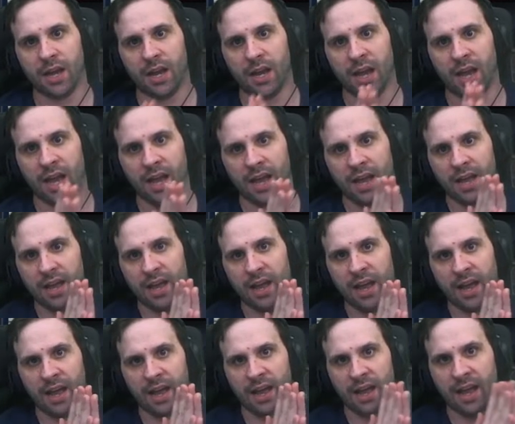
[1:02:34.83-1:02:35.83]
Uh
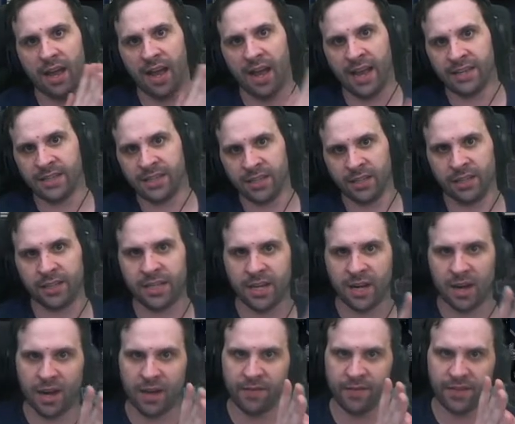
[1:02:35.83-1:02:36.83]
ideally
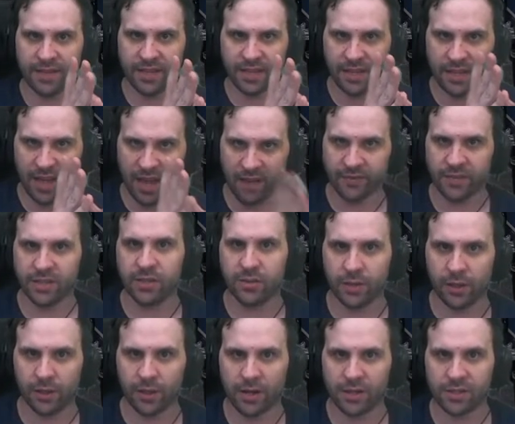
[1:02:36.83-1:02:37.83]
on the heavy
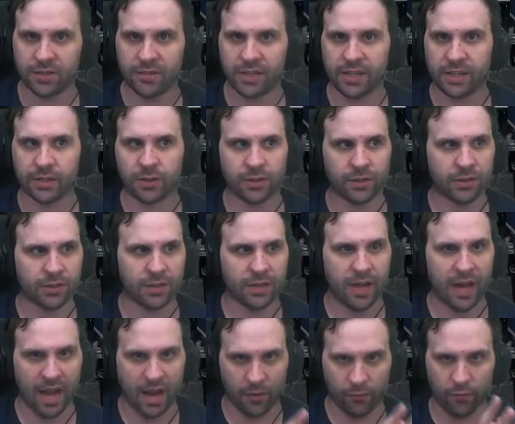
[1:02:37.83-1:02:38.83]
duty launch vehicle,
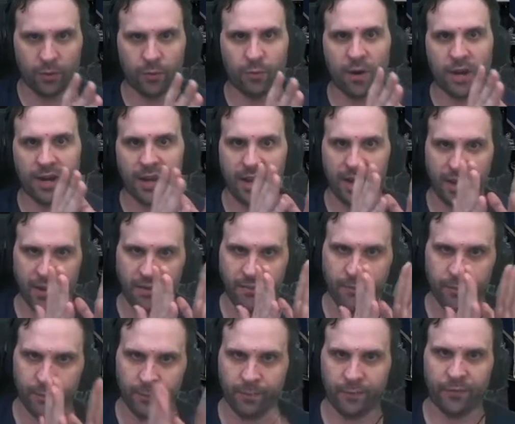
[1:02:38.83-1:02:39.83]
I would want a
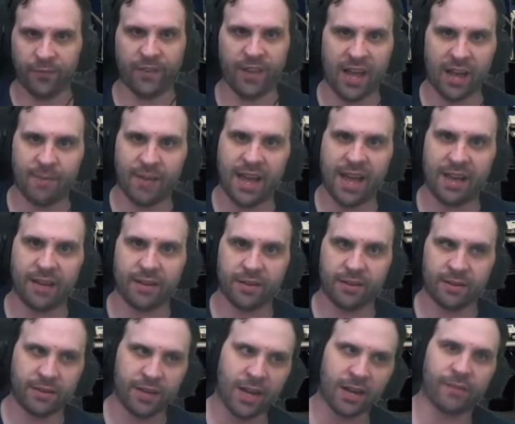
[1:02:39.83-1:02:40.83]
flyback
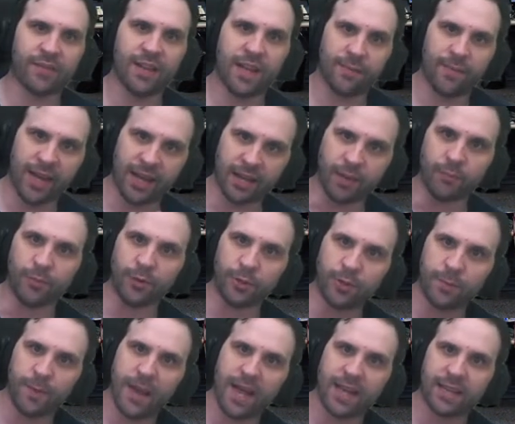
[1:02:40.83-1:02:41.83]
or not a flyback, a
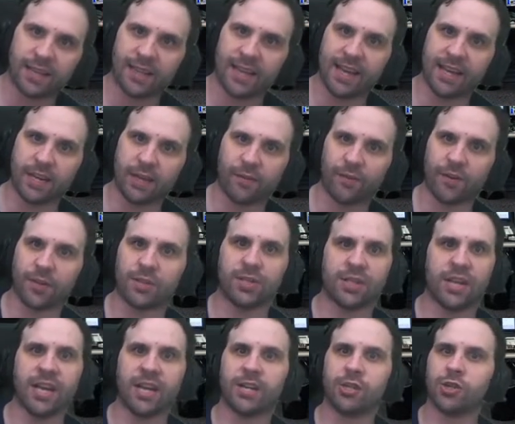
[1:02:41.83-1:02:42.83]
boost back and landing first
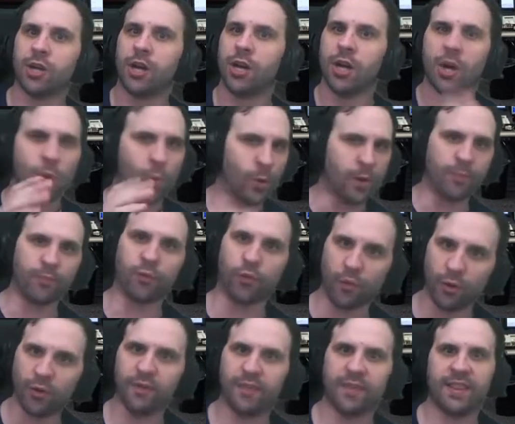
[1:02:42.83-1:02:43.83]
stage we
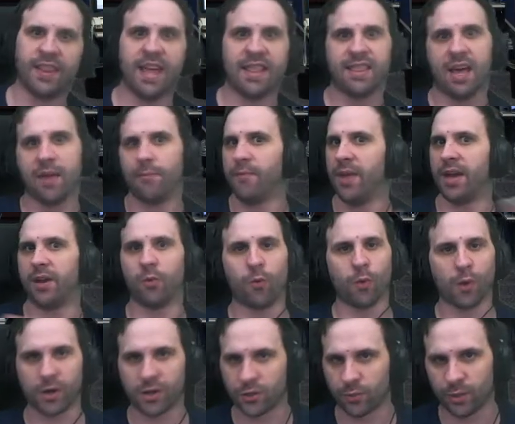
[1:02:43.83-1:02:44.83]
proved that that meta
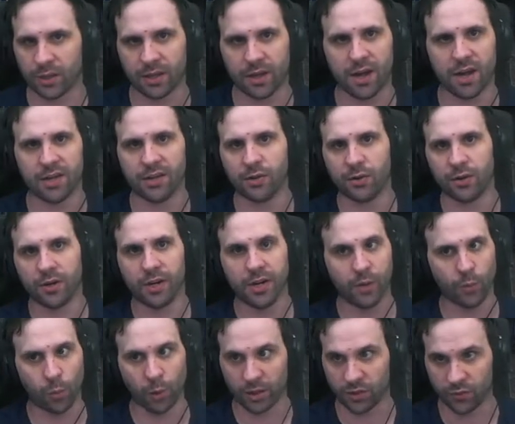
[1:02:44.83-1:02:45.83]
works with Condor. It
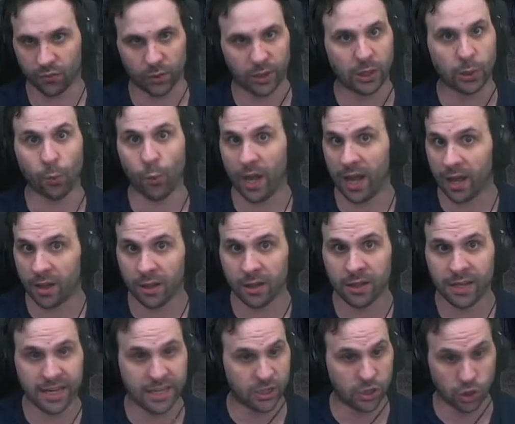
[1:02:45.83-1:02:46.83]
works really well.
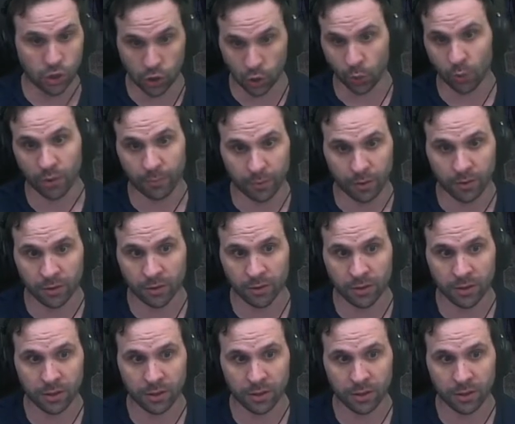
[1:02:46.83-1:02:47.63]
It's doable.